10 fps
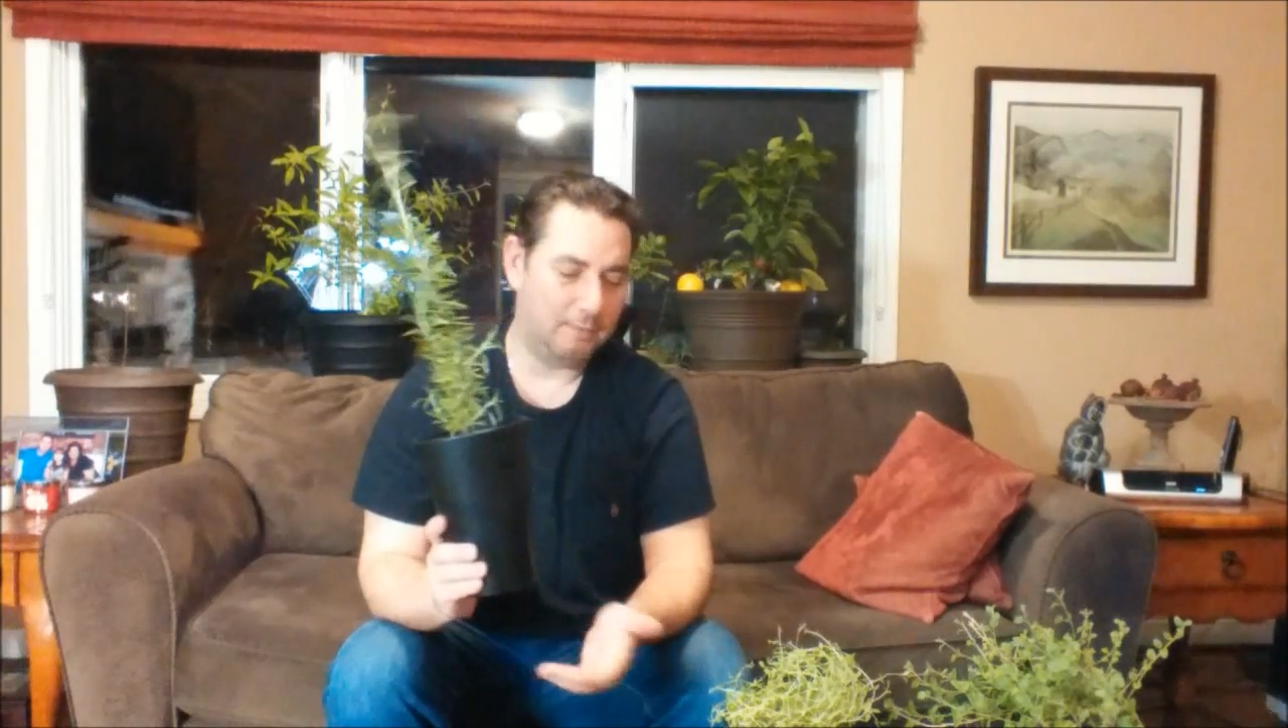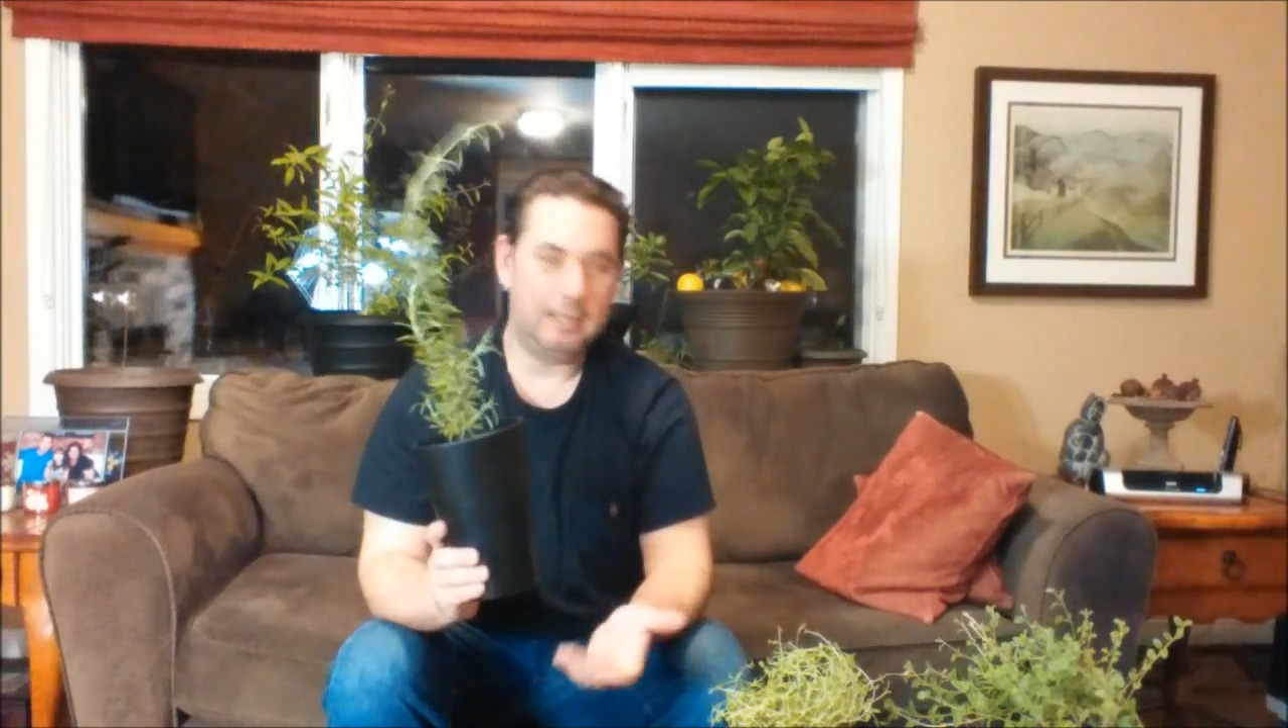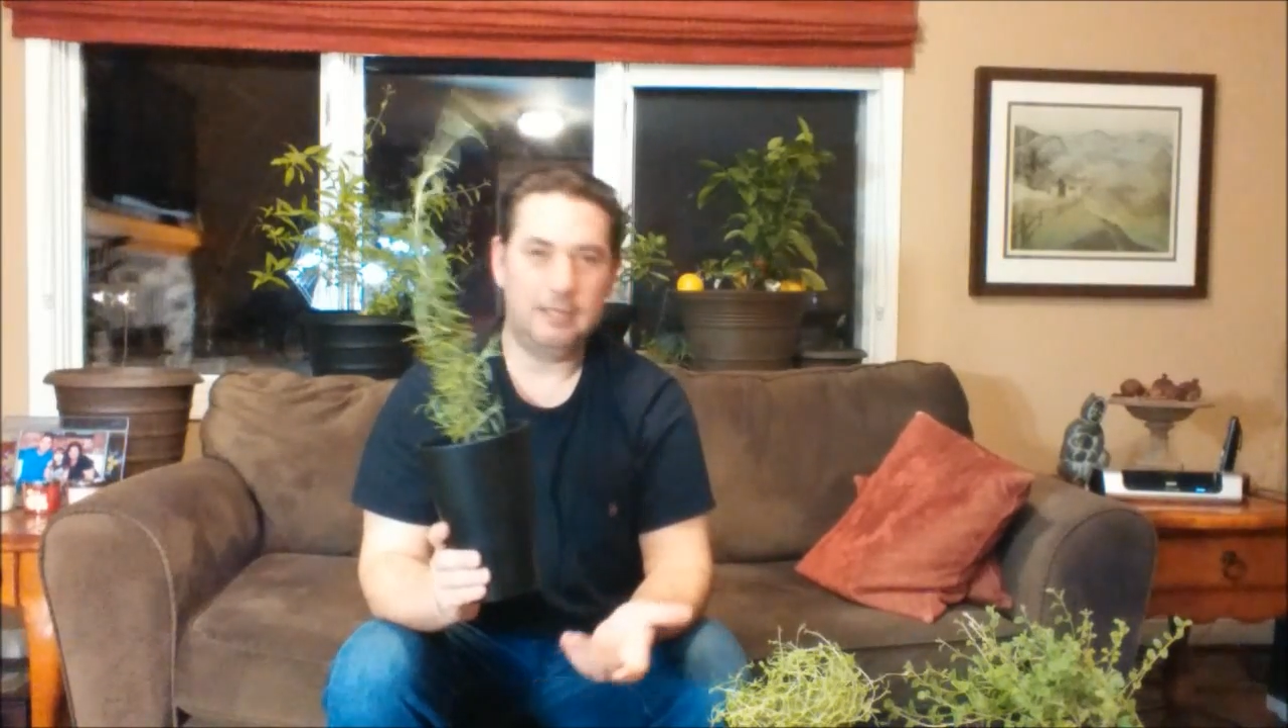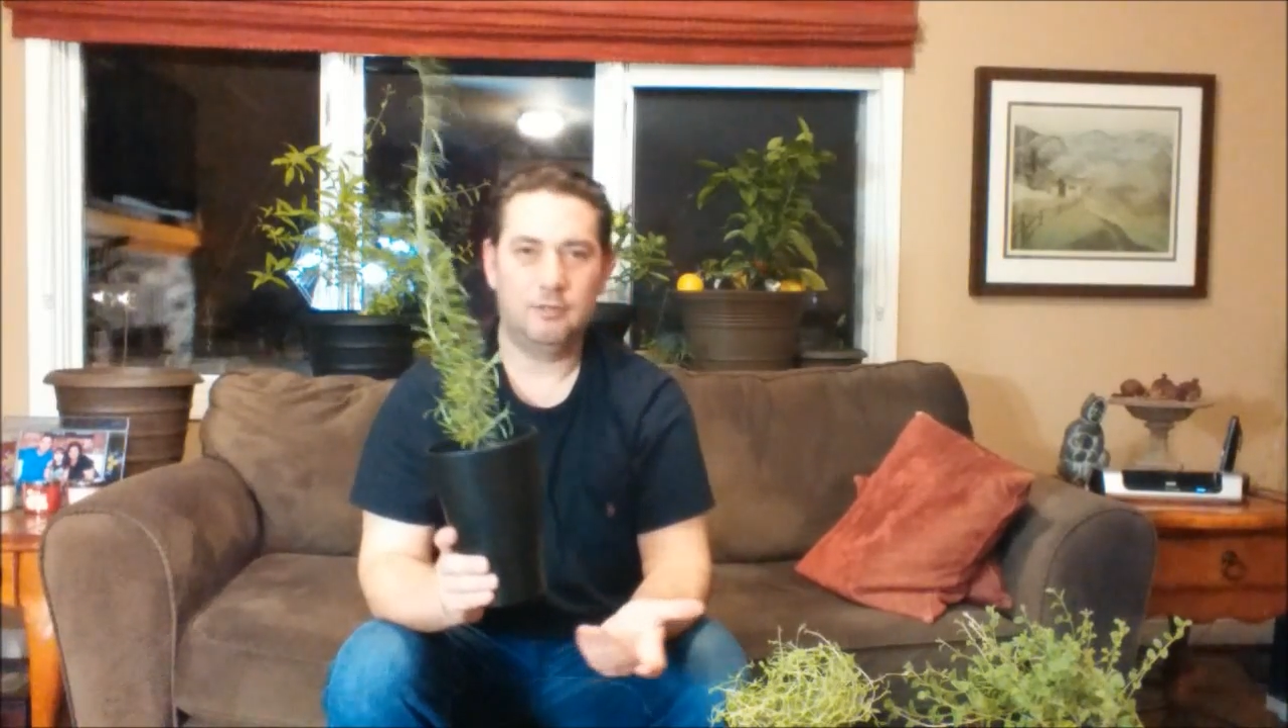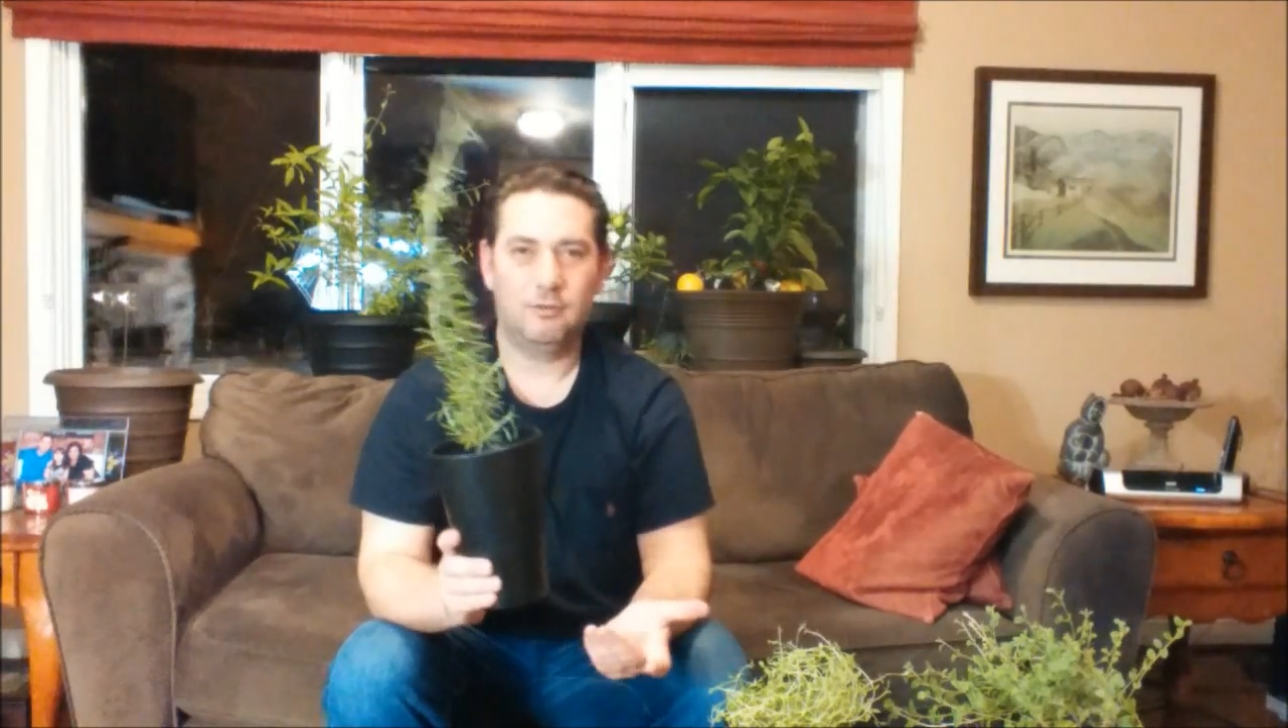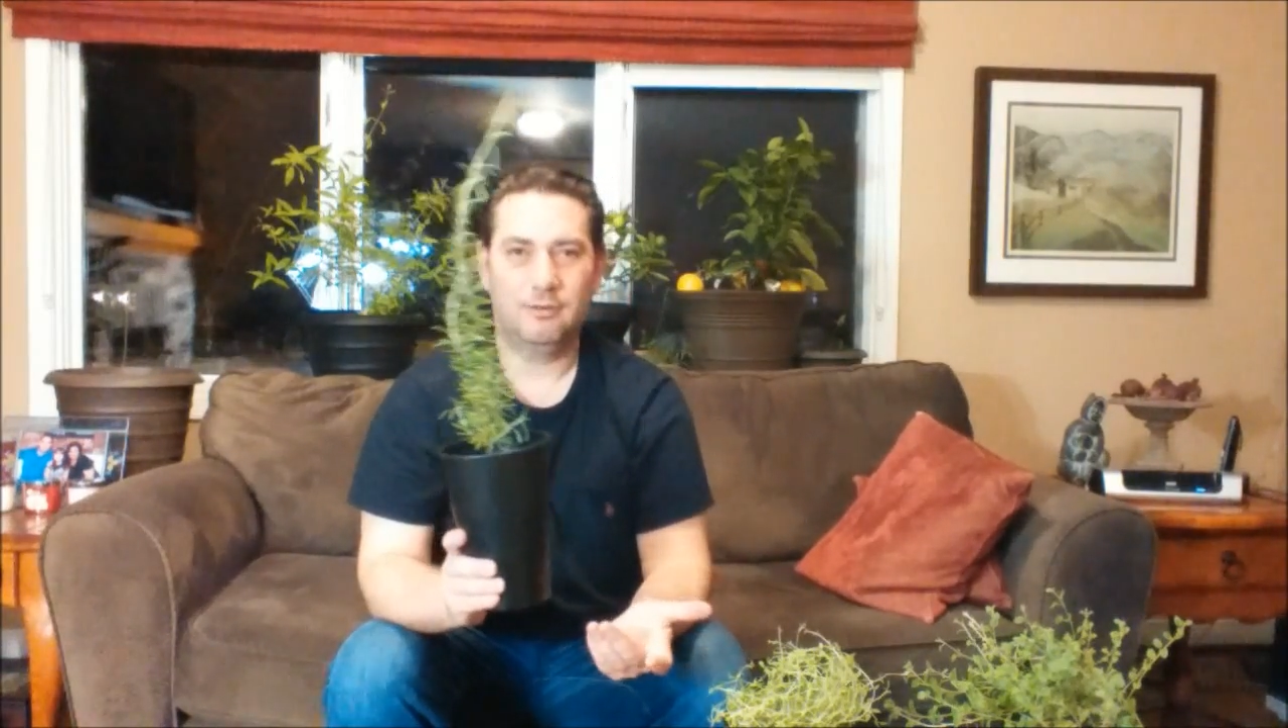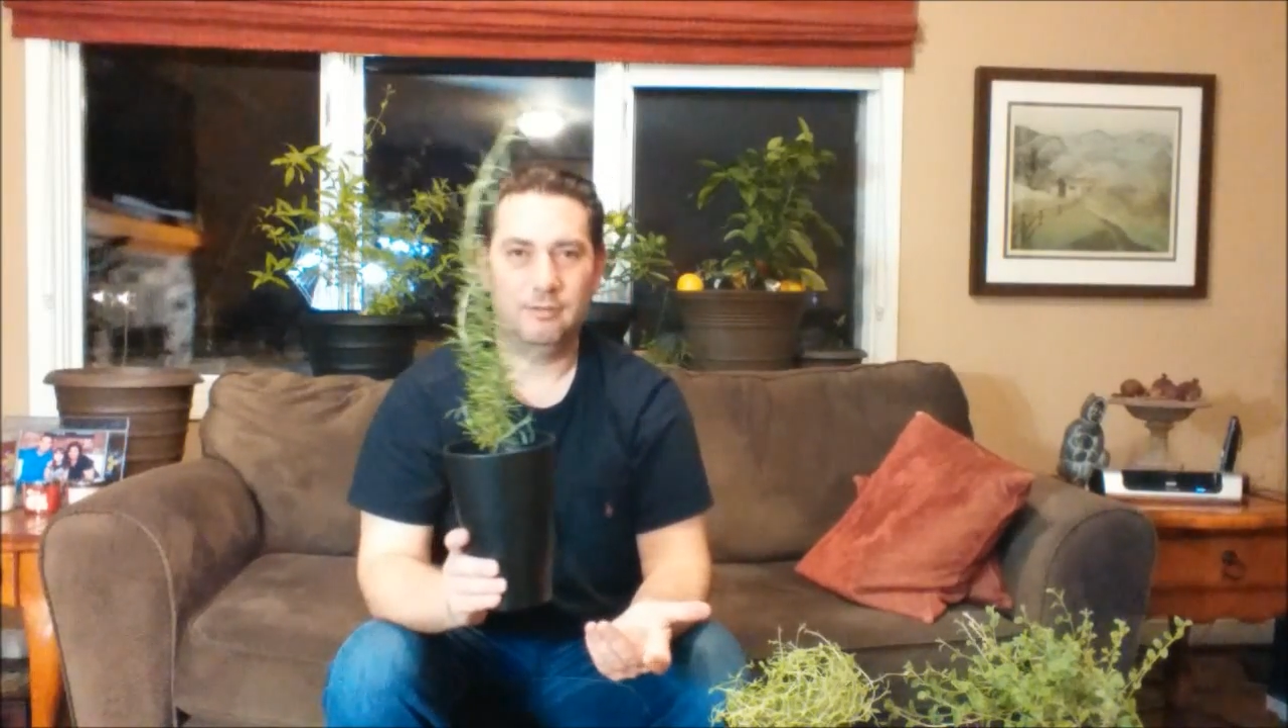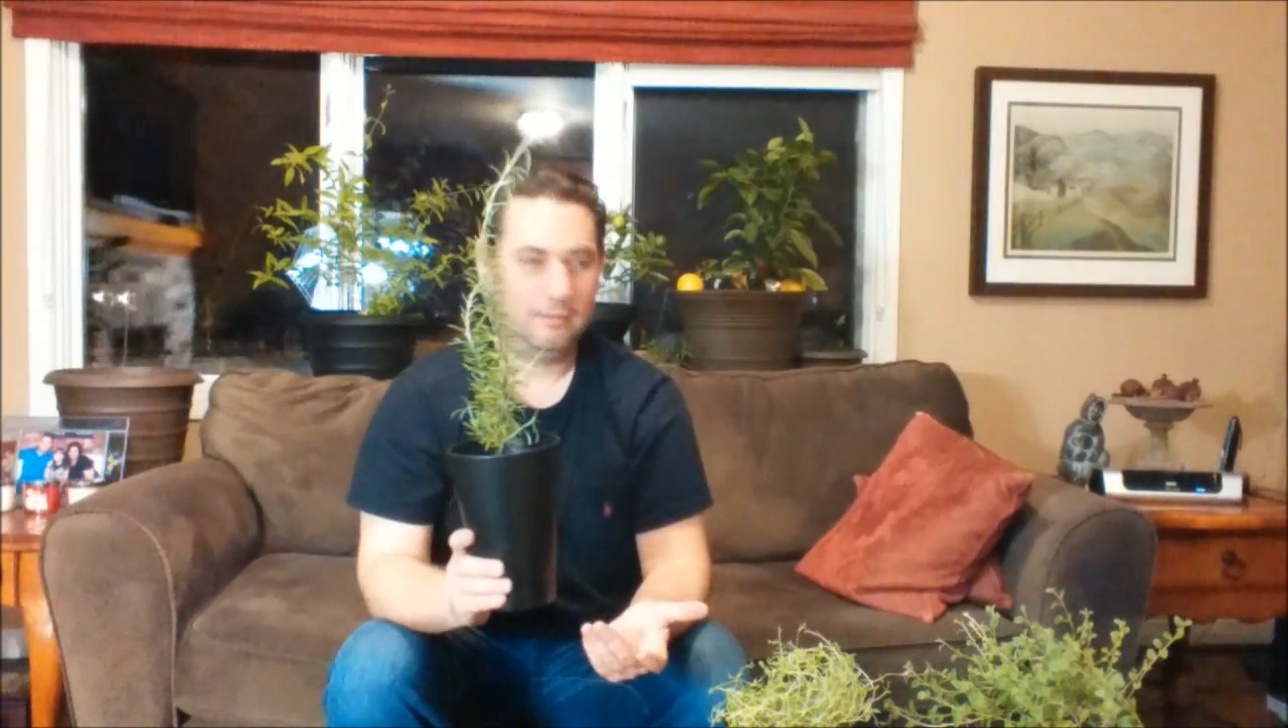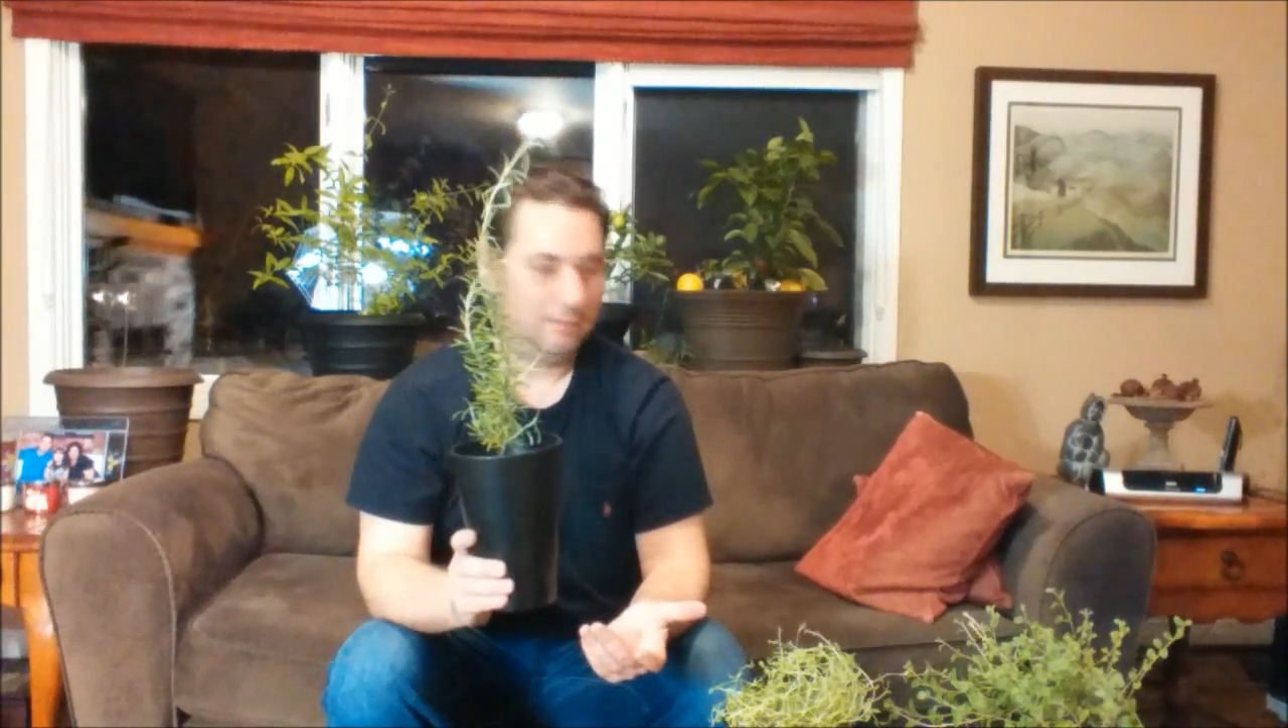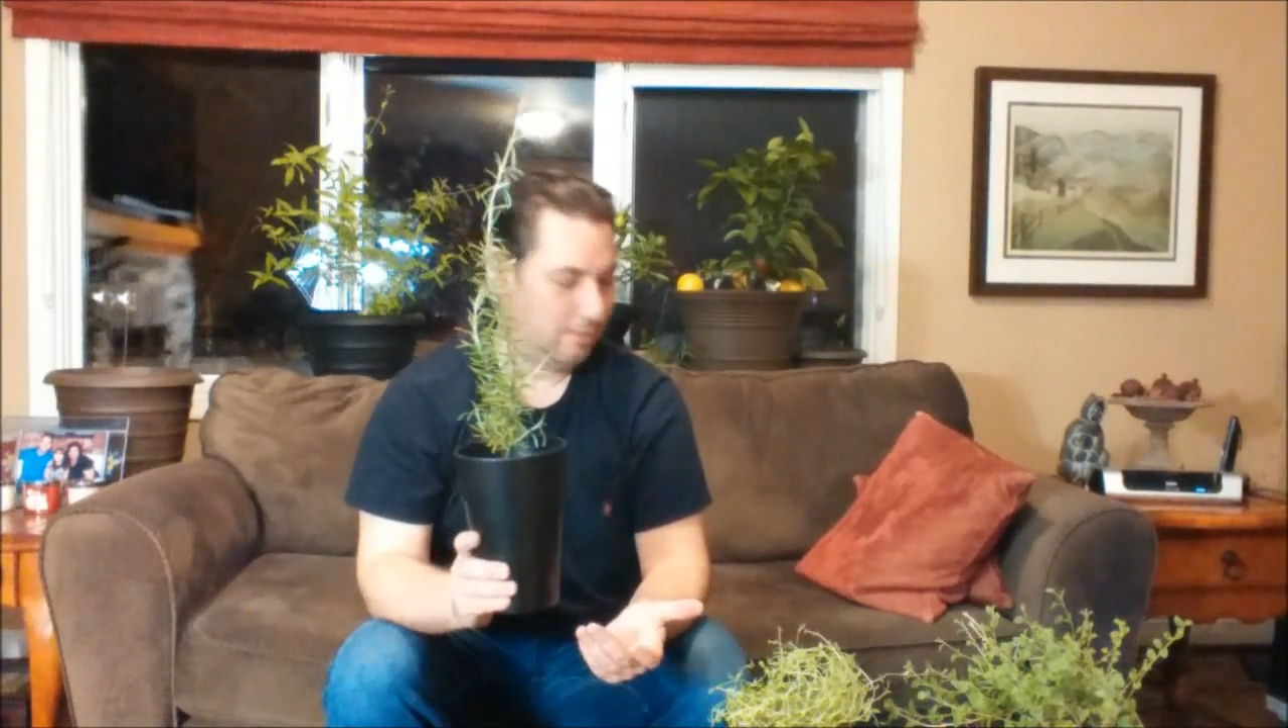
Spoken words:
being indoors,